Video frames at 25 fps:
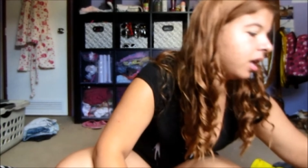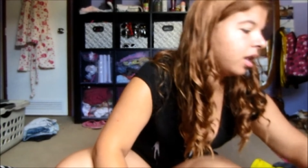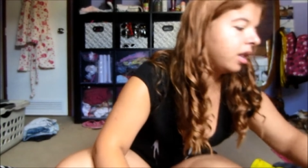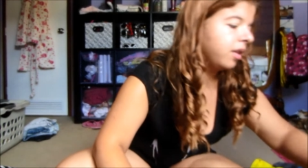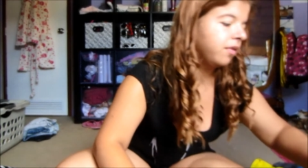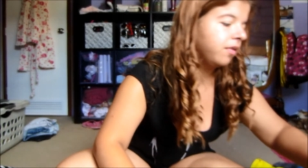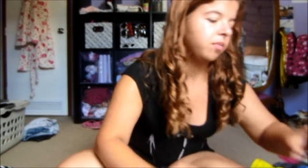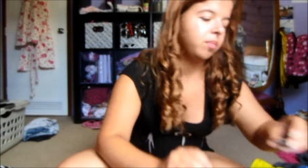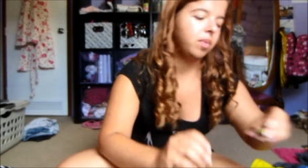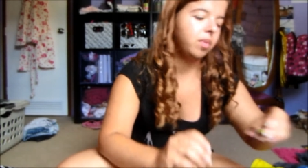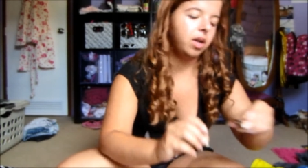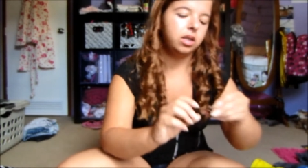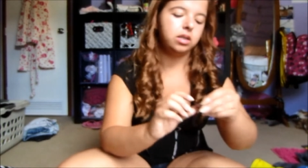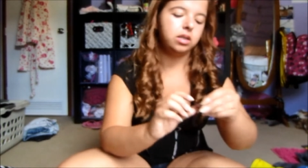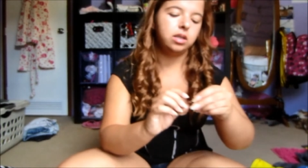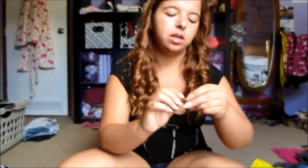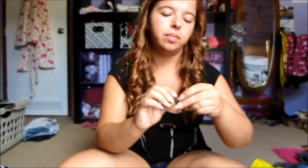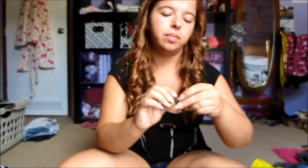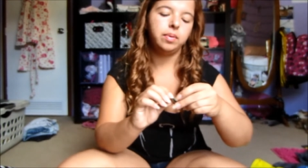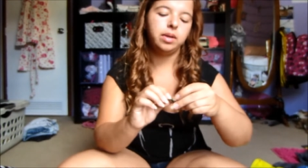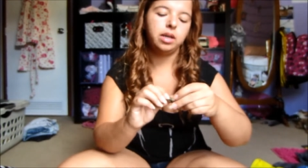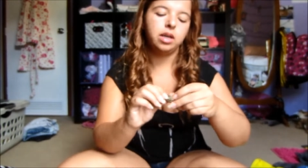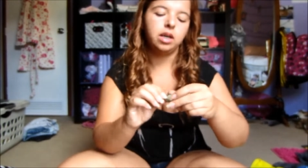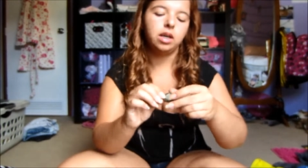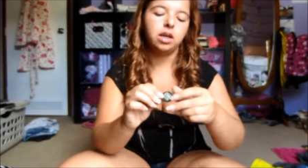Then from Hot
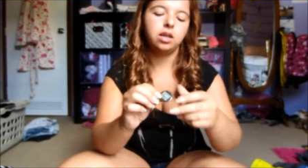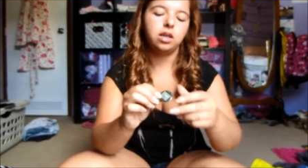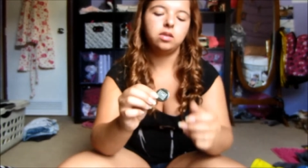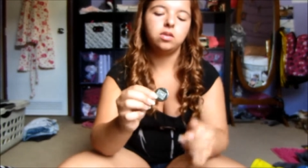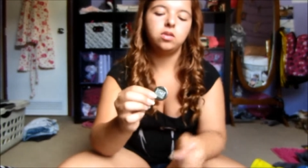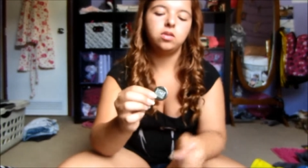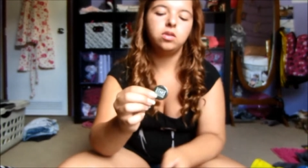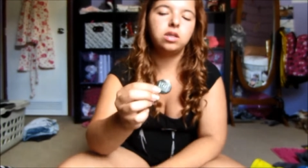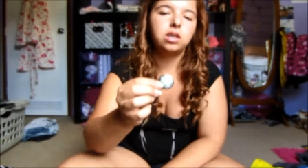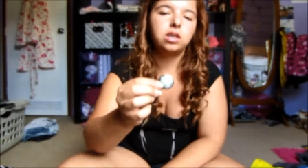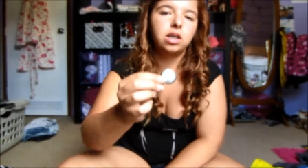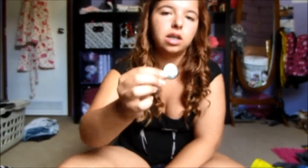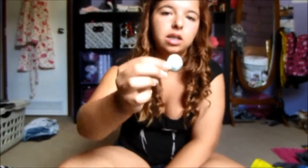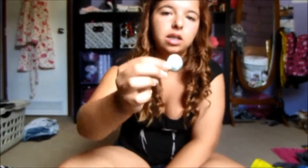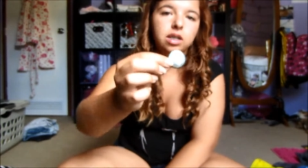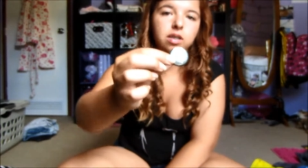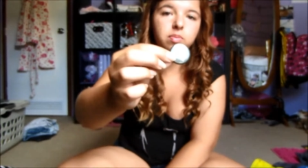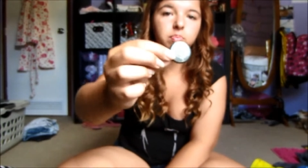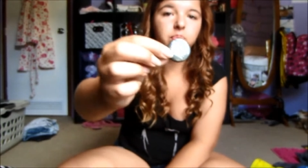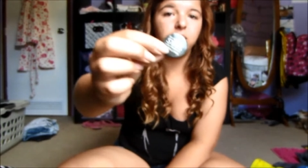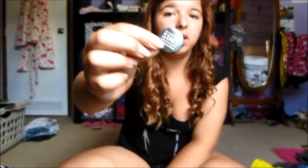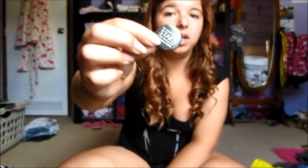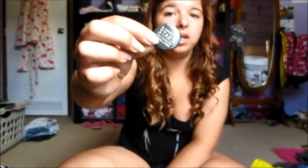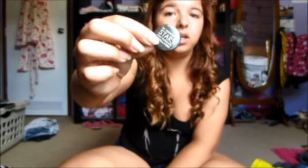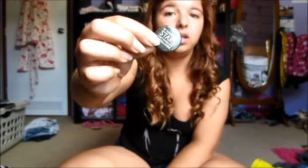Topic, I also just got this
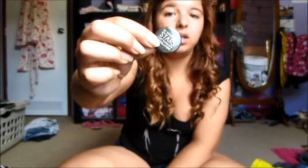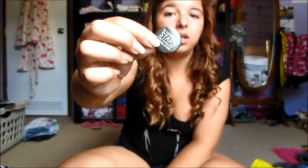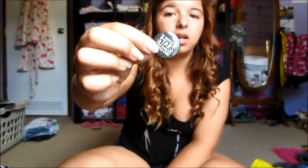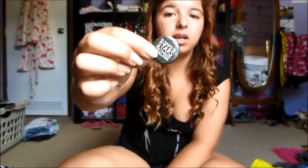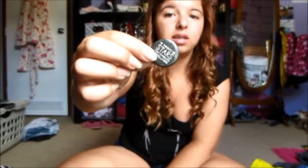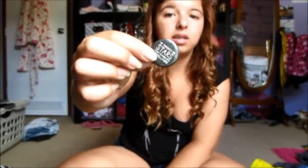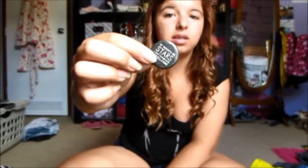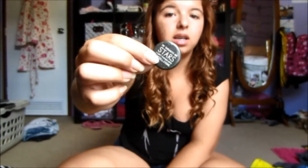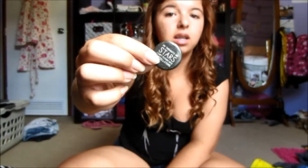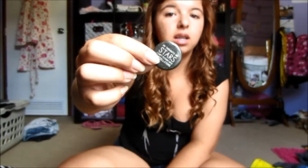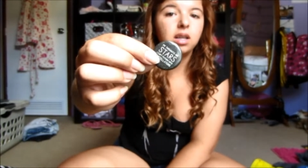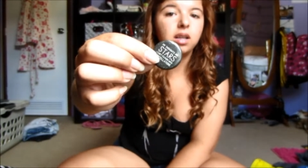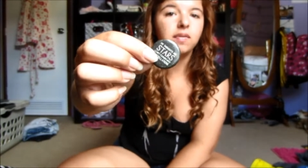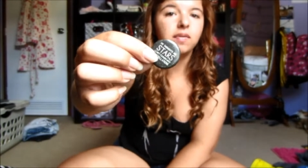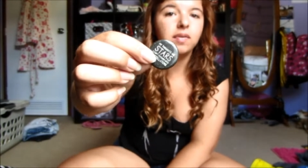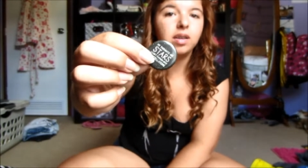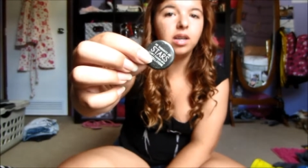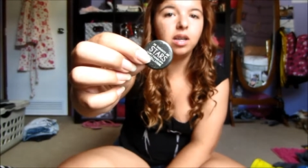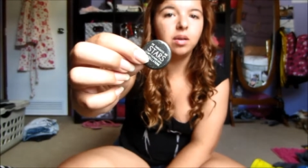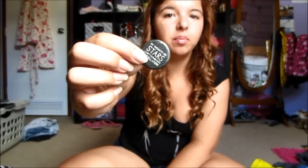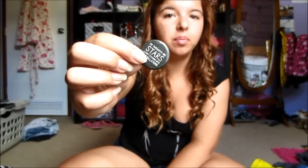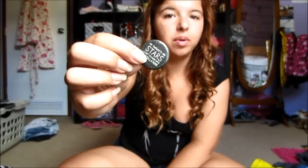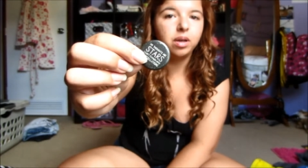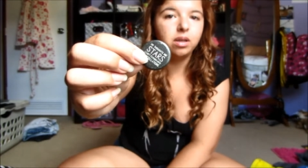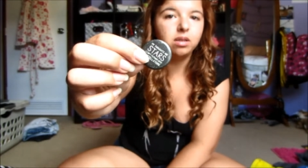button because I love
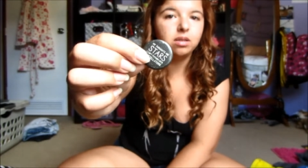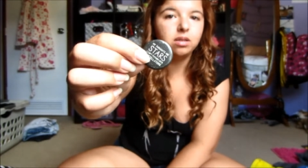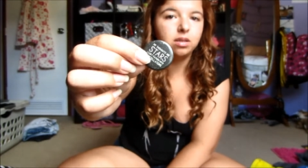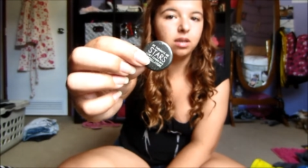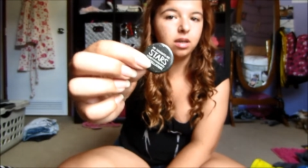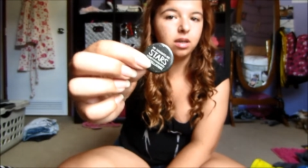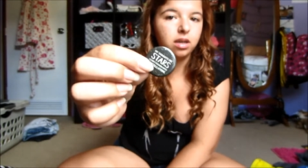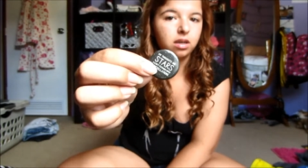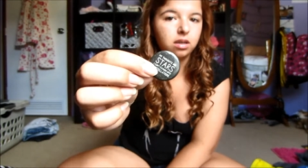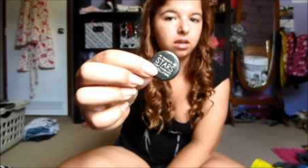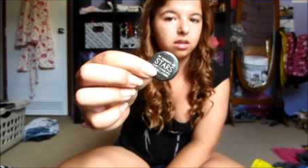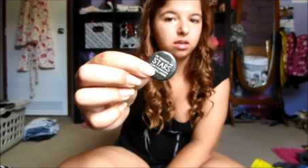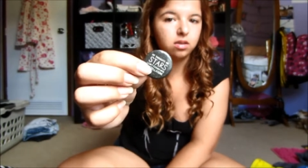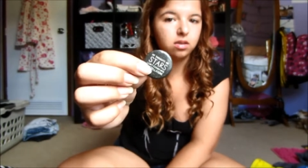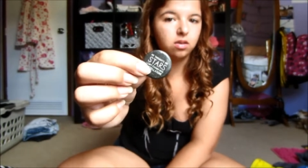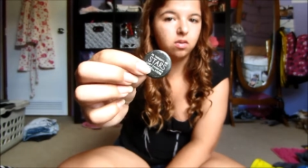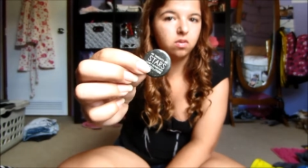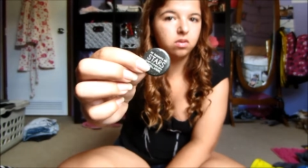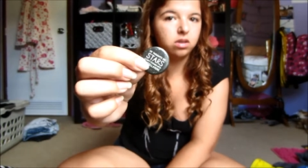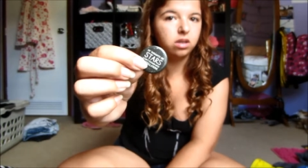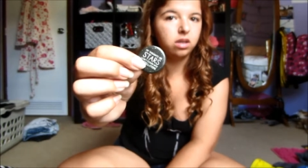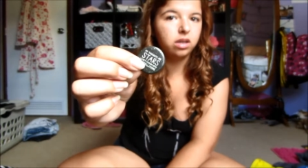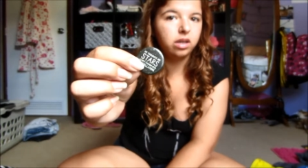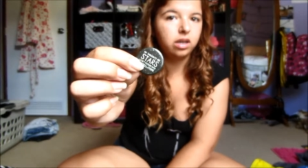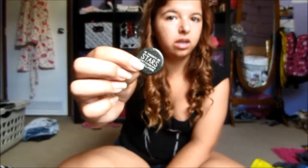getting buttons there because they're
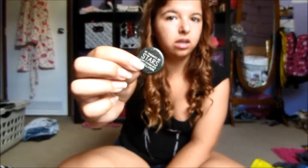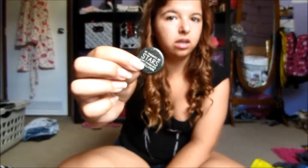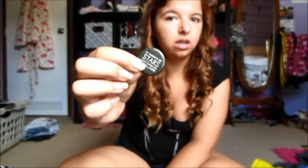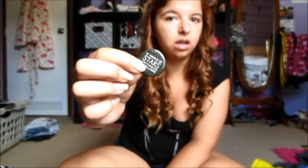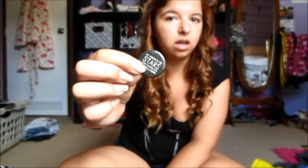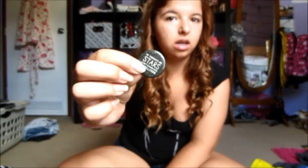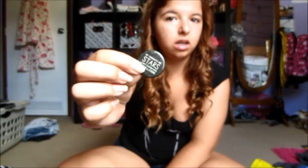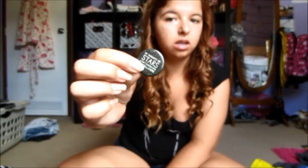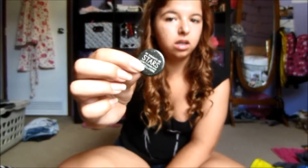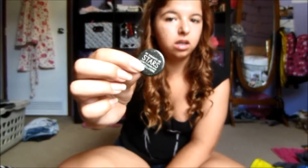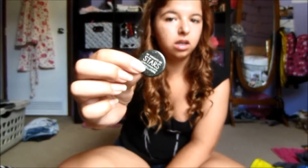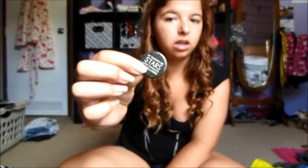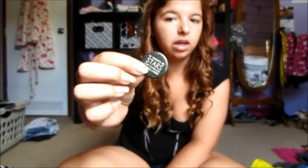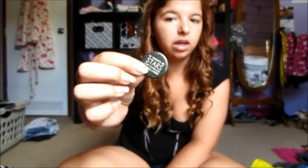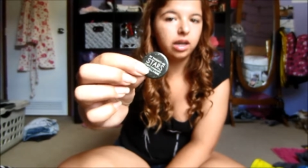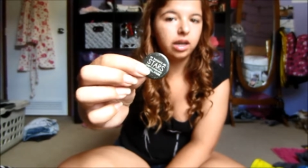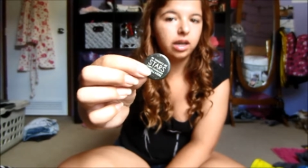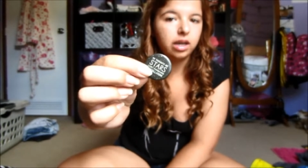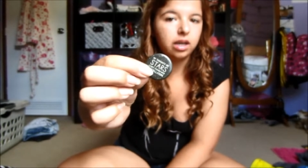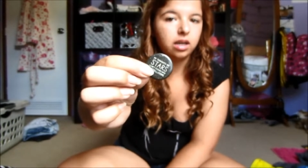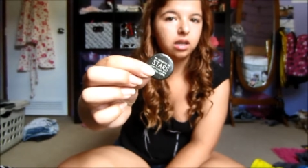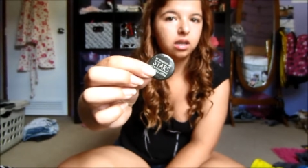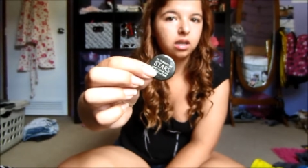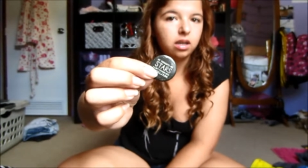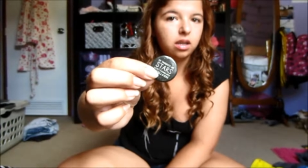only like a dollar
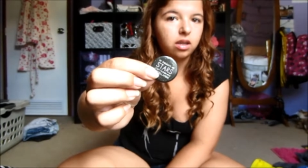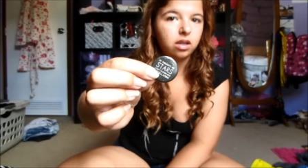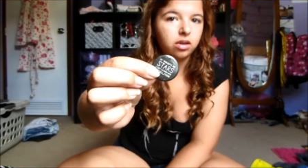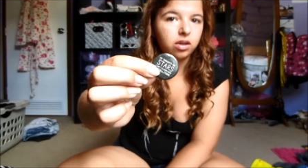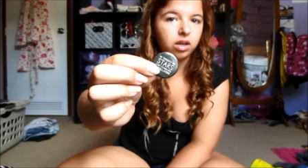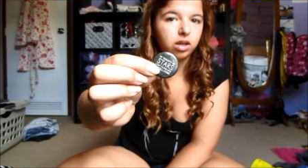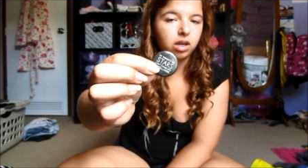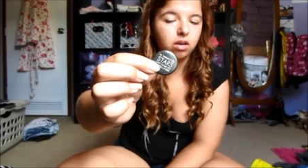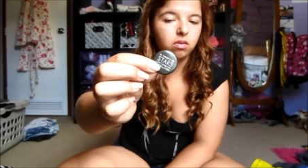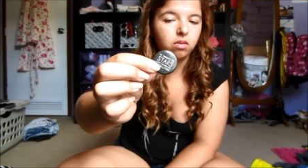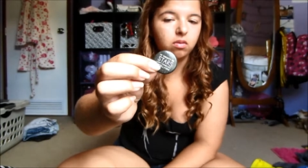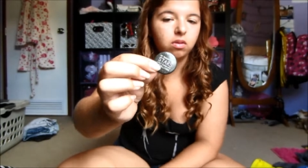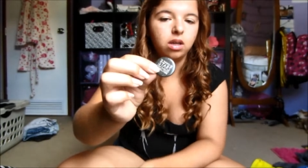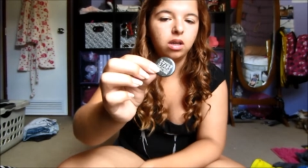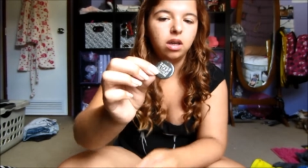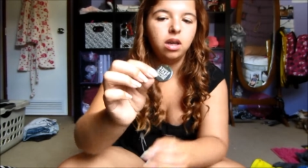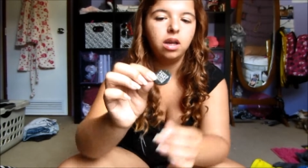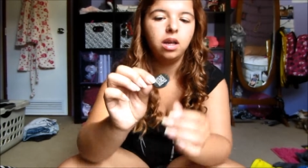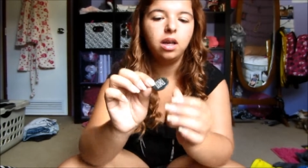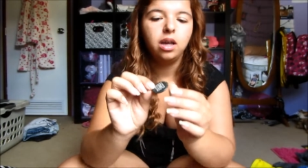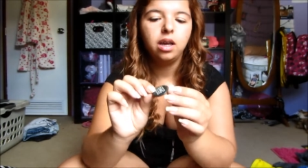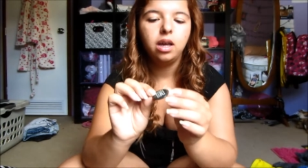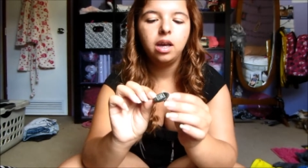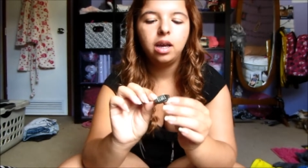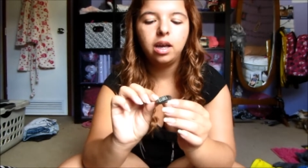and they're cute.
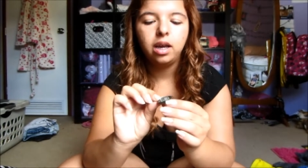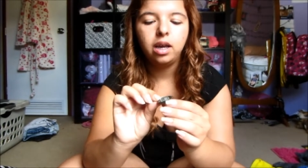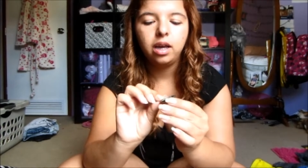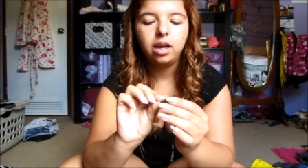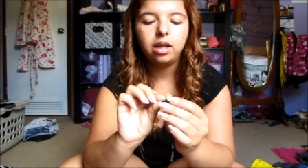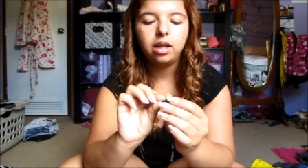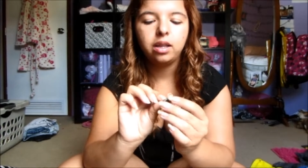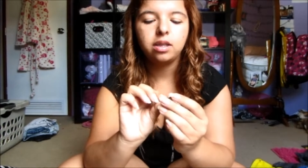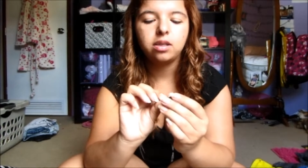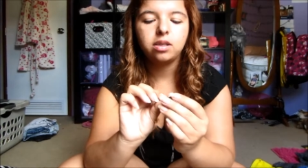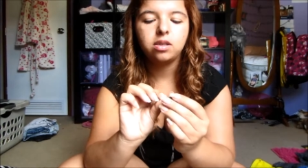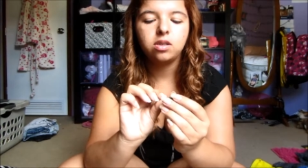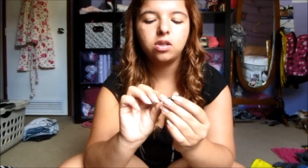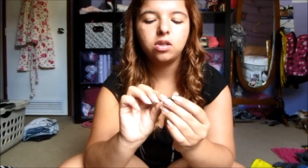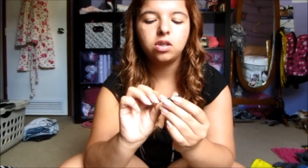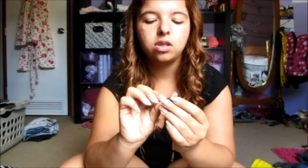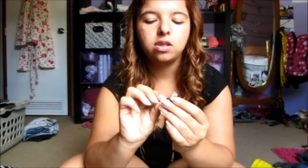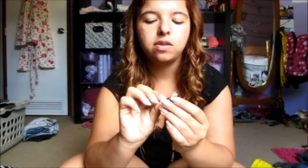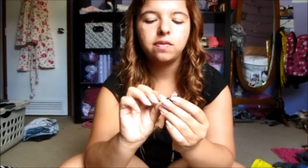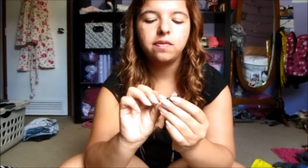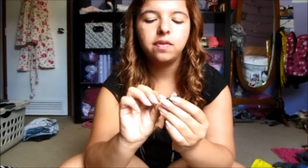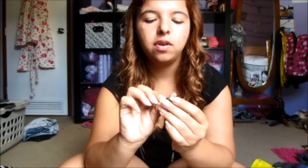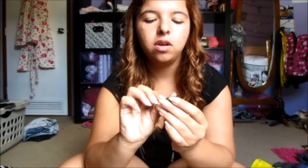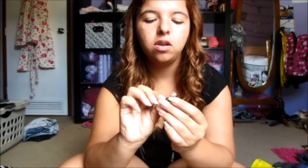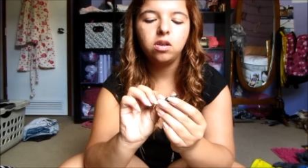And this is
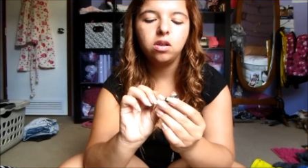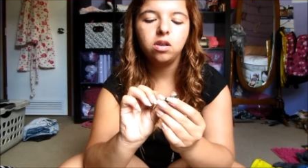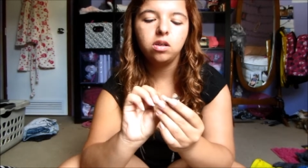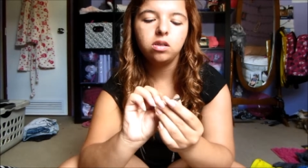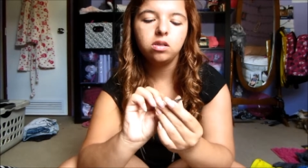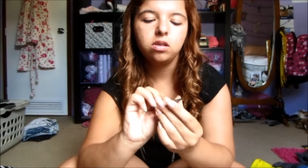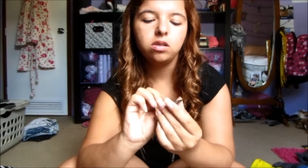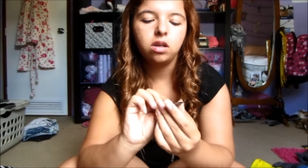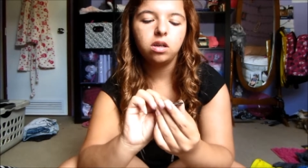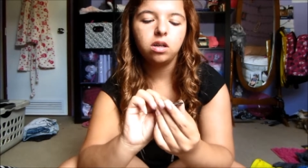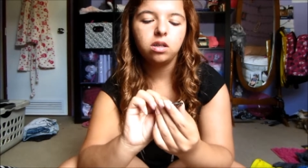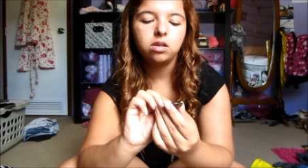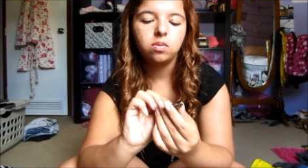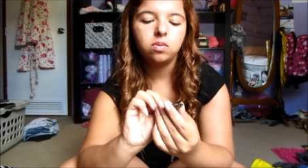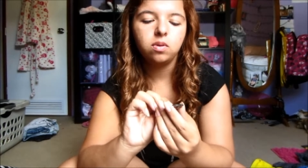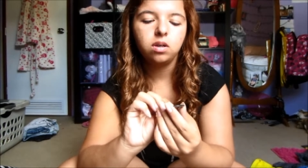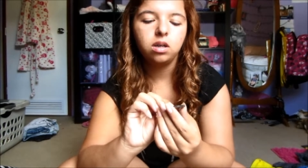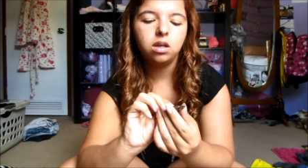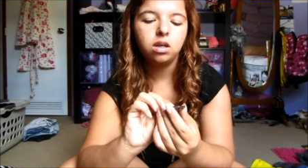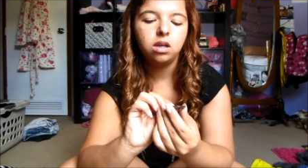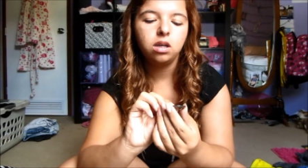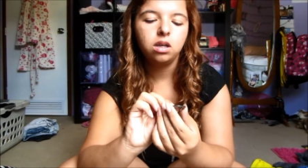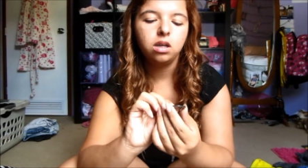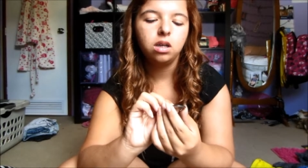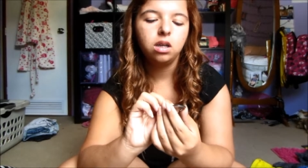just a Fault in Our Stars
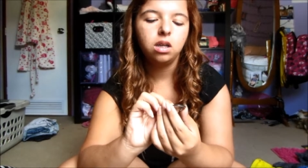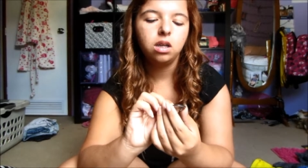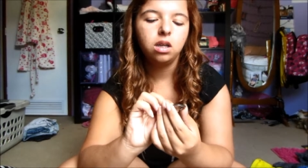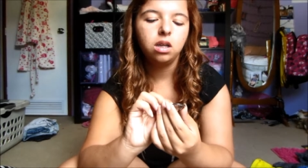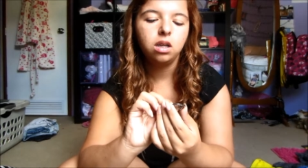one